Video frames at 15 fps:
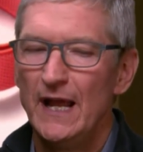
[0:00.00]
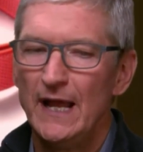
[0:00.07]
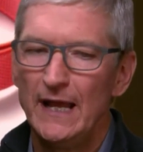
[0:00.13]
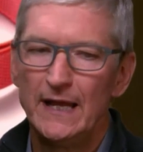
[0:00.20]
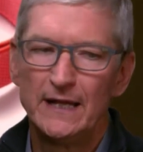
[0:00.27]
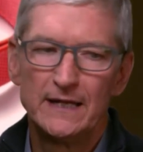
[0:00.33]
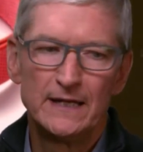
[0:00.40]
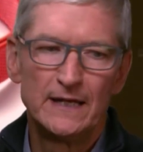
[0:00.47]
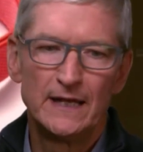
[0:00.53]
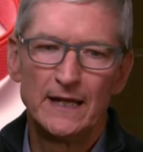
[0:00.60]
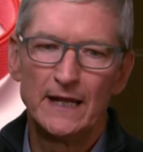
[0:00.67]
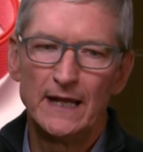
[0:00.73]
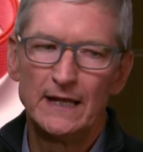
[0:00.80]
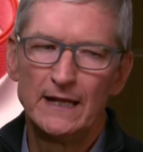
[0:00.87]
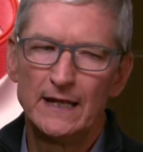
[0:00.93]

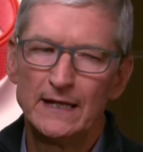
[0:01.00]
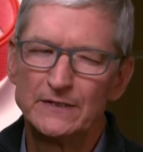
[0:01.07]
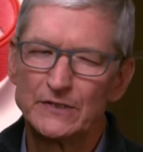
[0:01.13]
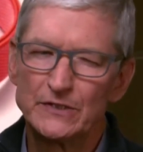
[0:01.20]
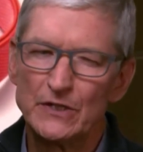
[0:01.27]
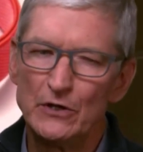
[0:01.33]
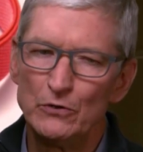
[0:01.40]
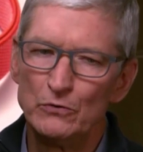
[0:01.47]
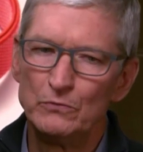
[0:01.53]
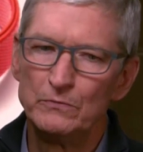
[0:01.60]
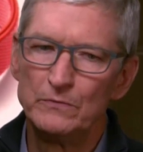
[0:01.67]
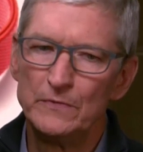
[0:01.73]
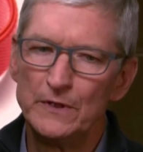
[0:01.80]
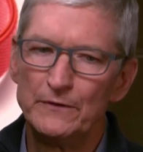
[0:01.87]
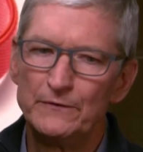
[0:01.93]
And
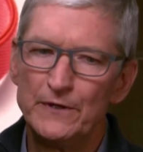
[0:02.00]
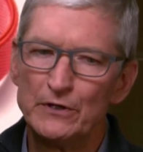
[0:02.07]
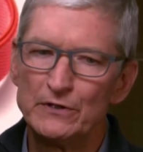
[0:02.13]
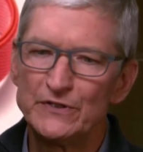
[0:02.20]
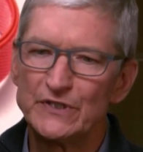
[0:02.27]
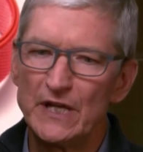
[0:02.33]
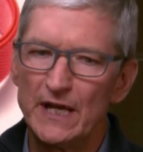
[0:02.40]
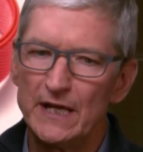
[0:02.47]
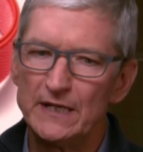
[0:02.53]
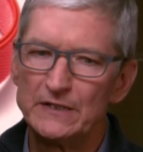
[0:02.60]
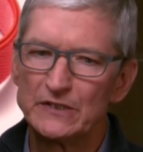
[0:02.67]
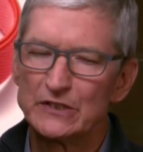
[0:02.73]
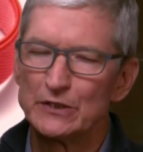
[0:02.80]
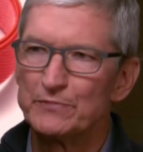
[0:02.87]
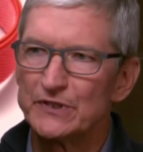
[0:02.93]
so there's
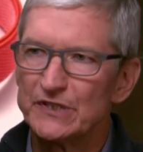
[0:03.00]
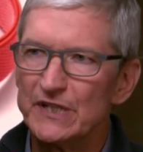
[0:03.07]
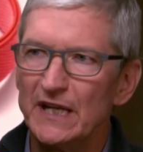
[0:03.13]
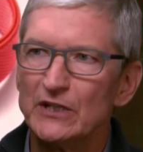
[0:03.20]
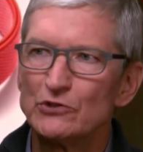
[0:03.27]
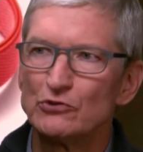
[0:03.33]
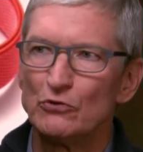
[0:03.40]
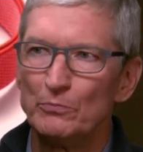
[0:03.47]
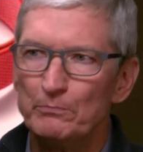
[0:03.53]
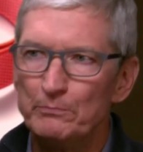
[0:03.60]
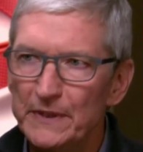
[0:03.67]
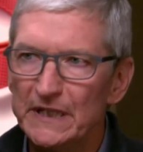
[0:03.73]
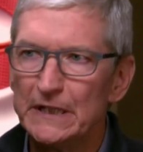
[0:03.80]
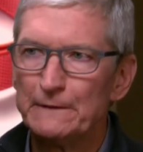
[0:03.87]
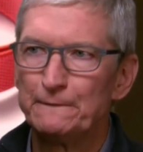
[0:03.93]
a substantial
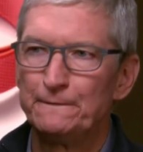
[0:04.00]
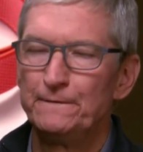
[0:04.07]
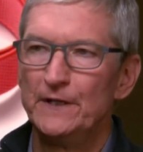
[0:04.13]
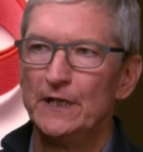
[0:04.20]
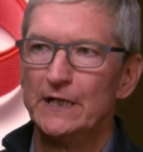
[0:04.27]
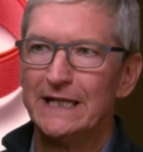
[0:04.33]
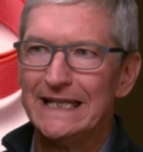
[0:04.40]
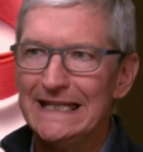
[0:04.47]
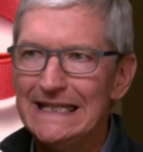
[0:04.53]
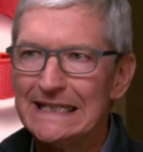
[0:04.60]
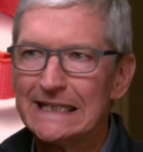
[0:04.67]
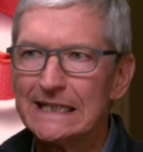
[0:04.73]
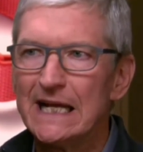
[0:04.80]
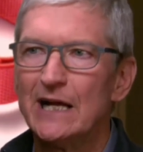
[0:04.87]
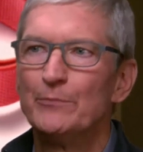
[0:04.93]
benefit,
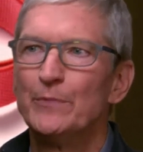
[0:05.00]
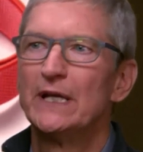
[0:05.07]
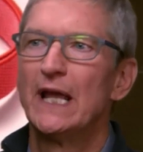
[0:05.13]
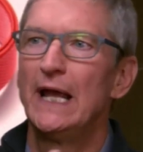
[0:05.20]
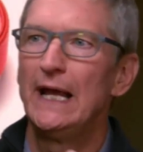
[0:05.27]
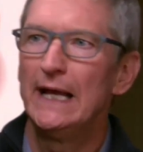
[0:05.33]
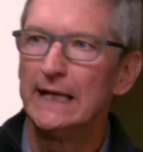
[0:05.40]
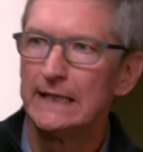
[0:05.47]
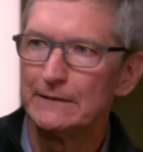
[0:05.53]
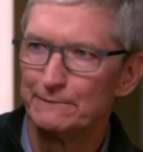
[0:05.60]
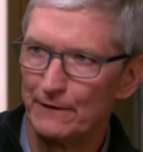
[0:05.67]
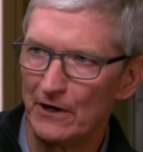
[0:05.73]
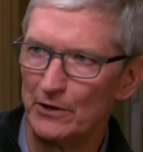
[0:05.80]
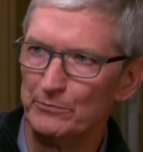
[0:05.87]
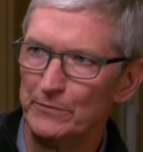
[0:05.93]
economic and
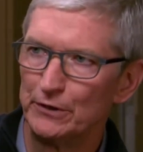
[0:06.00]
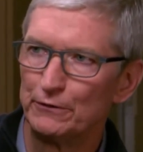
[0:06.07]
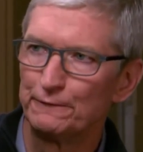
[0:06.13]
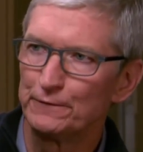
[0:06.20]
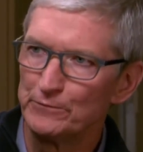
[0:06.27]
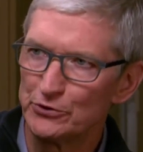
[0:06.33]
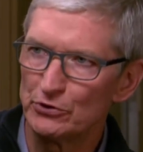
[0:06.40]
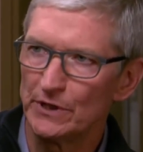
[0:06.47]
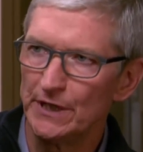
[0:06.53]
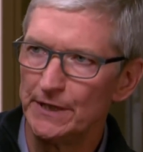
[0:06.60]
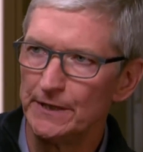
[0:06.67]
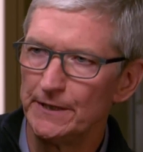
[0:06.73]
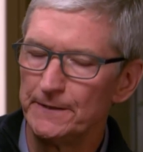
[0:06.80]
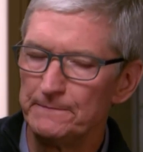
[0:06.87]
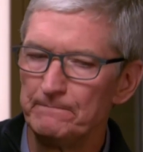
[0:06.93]
environmental, from
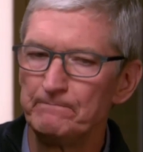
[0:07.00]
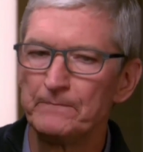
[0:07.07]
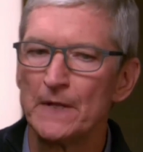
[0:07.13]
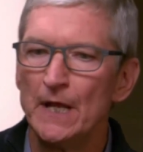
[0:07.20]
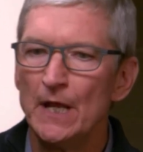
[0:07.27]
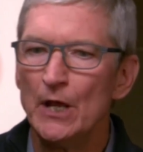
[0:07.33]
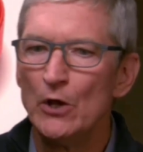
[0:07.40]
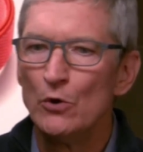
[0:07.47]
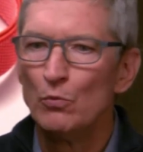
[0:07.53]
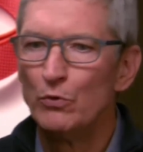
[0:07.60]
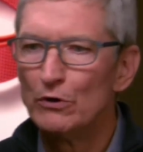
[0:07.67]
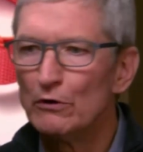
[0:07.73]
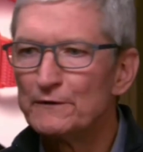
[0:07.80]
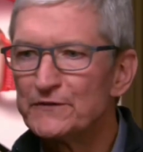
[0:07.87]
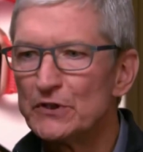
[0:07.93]
trade-in.
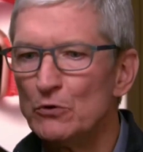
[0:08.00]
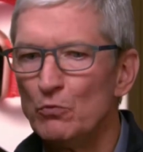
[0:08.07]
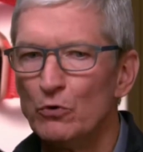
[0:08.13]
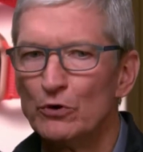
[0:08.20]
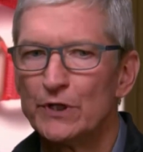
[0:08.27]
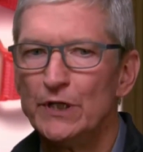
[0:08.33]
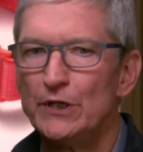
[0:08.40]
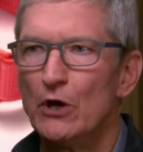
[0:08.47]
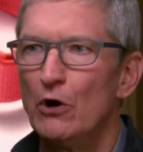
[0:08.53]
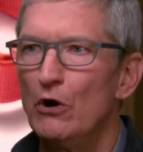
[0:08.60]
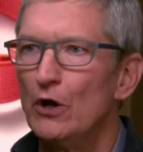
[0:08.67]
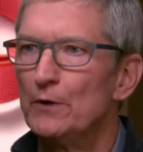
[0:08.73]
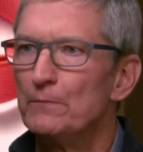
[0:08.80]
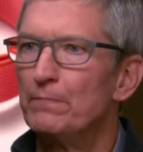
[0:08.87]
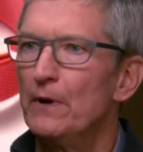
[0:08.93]
We're also working
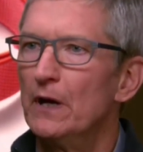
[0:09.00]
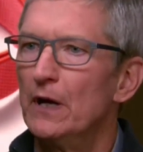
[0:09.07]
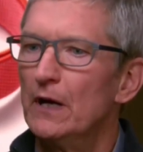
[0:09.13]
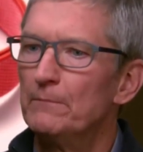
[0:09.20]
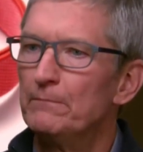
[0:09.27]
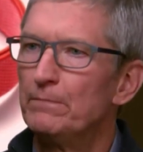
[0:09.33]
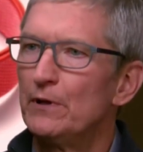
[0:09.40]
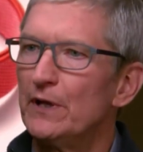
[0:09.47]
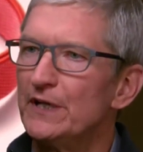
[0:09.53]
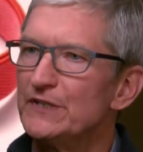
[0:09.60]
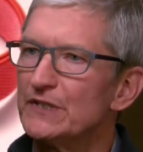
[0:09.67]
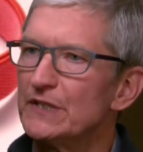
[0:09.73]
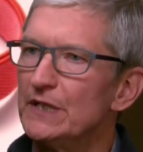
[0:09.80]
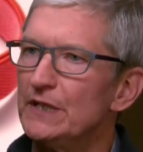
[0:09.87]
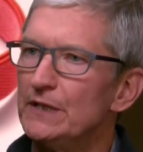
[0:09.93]
on
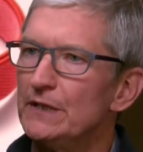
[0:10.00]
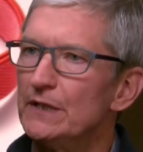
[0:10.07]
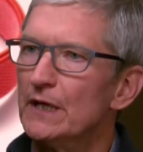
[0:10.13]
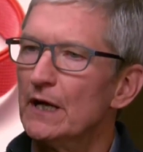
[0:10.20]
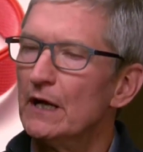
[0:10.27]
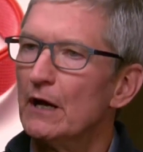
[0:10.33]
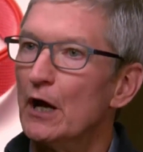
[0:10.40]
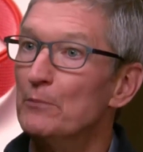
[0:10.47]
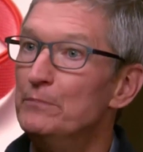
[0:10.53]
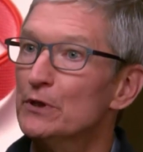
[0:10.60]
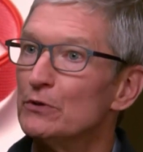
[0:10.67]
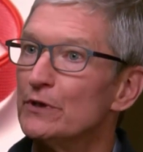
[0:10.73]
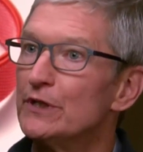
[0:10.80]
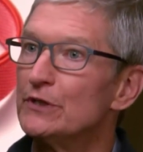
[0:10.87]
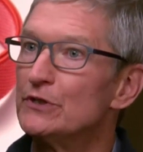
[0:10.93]
placing
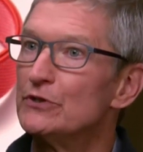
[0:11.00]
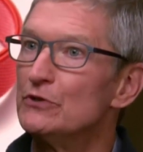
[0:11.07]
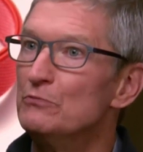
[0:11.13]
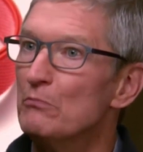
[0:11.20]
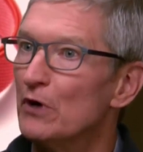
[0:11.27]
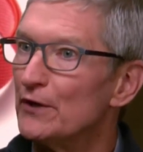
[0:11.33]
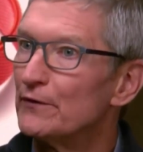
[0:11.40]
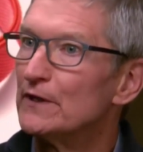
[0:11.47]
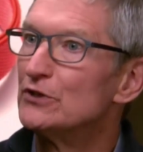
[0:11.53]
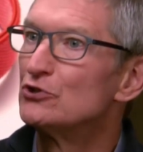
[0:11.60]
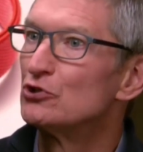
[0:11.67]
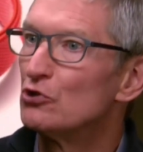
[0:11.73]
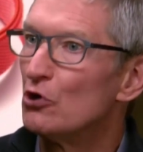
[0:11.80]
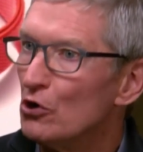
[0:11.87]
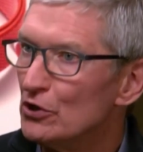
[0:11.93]
ability to do monthly
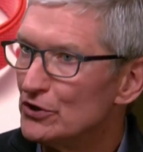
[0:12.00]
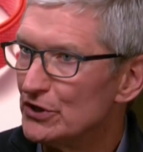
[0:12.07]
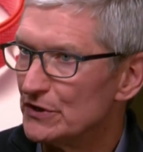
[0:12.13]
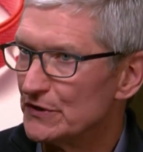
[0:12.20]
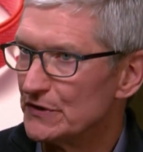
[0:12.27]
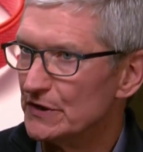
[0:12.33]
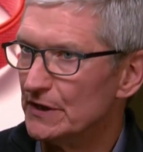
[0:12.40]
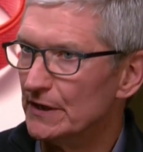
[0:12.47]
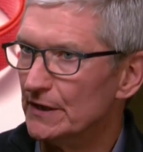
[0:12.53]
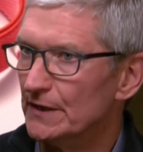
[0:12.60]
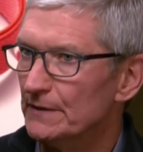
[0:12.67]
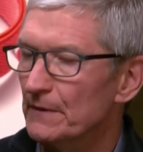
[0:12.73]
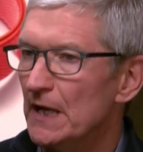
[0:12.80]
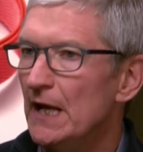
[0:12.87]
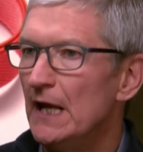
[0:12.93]
charges
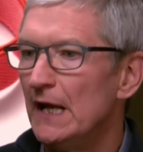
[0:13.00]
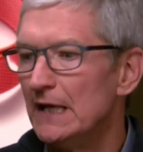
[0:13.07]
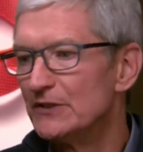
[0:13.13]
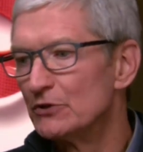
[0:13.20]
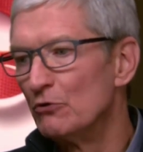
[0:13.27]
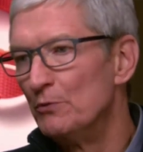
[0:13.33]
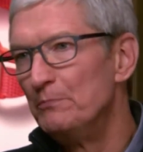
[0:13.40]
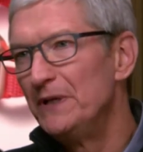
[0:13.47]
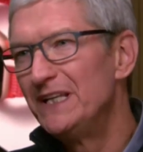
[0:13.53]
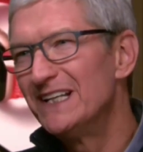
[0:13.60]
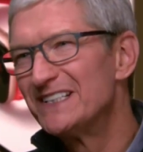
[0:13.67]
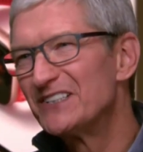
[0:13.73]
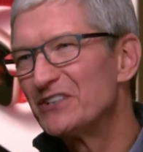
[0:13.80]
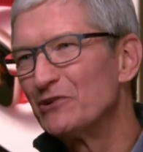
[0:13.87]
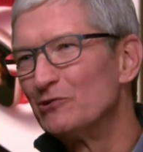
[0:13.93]
in. And so it
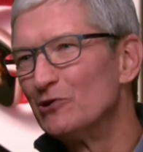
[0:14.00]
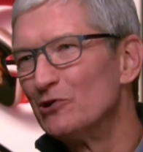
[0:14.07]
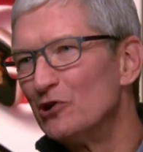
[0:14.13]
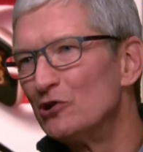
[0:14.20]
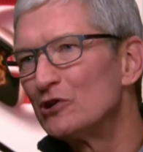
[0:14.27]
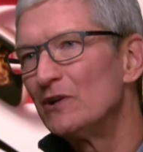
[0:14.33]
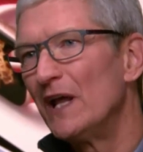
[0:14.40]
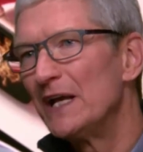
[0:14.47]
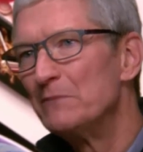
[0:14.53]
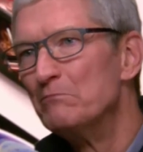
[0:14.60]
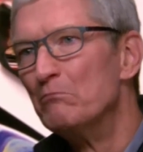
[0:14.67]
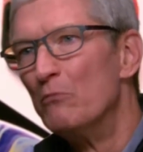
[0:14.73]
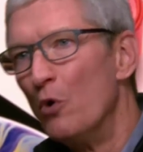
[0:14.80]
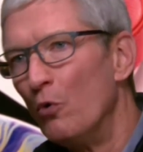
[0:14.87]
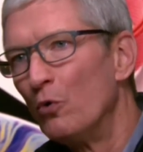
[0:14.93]
begins to look like
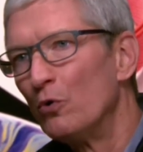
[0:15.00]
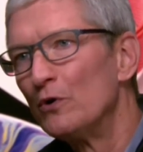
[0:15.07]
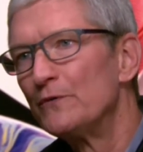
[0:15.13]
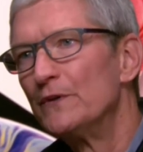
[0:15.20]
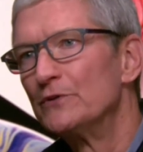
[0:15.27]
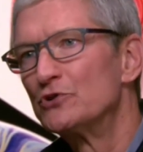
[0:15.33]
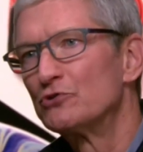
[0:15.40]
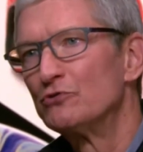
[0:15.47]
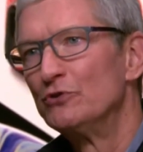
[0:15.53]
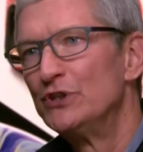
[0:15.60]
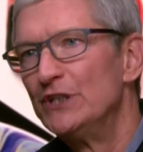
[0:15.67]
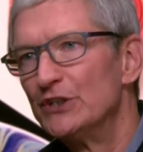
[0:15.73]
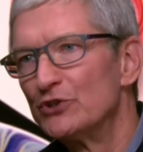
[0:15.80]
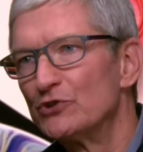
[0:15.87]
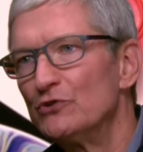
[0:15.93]
more the
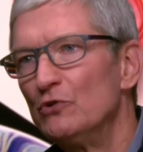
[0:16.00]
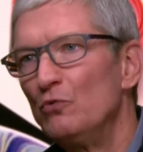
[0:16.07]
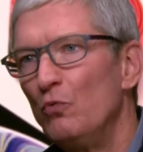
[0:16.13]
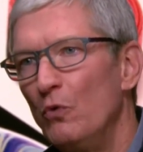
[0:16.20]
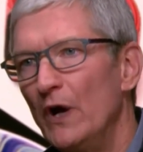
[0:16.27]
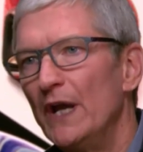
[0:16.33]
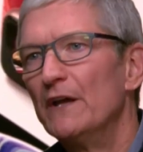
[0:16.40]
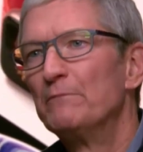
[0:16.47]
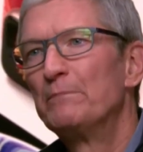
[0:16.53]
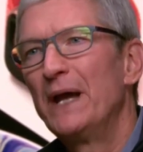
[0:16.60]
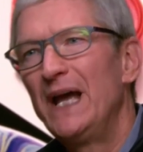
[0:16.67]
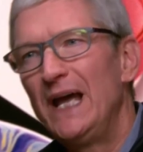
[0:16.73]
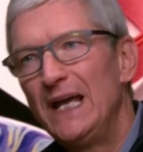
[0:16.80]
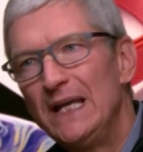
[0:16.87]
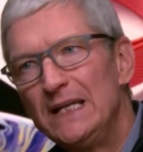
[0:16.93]
traditional way of
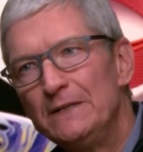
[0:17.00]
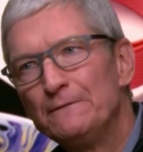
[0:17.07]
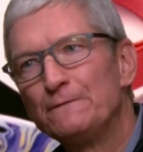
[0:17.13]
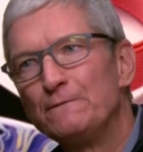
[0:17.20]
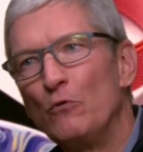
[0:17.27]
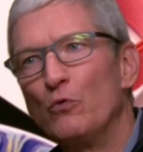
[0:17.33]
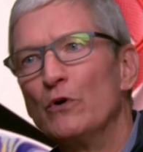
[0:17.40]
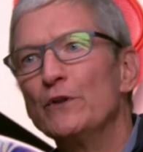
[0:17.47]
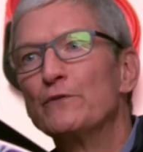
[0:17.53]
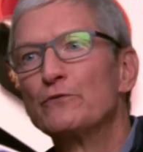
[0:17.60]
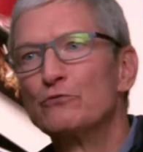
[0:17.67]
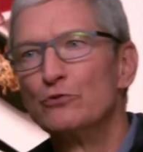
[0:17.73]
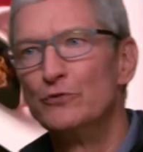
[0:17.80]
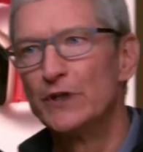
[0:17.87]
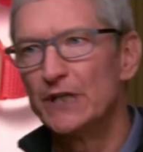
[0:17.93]
paying for it
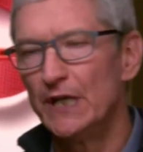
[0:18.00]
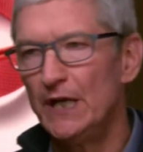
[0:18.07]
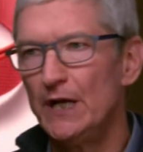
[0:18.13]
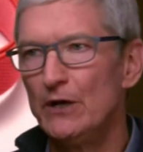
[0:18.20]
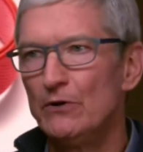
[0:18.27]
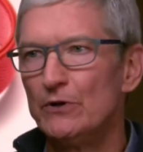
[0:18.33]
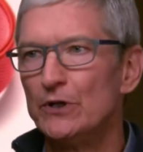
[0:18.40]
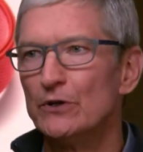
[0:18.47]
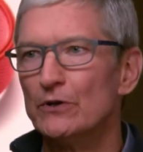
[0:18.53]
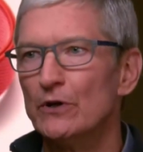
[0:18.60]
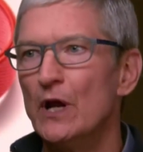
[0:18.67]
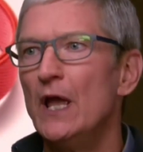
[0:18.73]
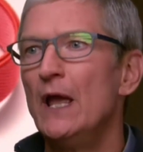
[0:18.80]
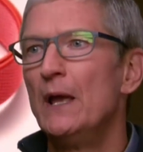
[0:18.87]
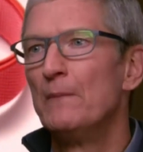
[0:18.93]
through the
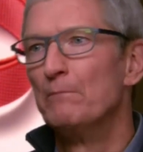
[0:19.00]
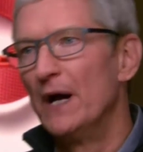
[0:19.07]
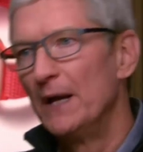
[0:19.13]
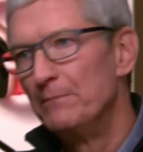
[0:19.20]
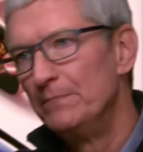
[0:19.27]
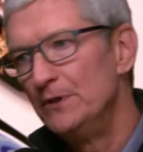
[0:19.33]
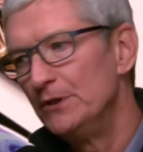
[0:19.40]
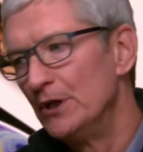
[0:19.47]
carrier by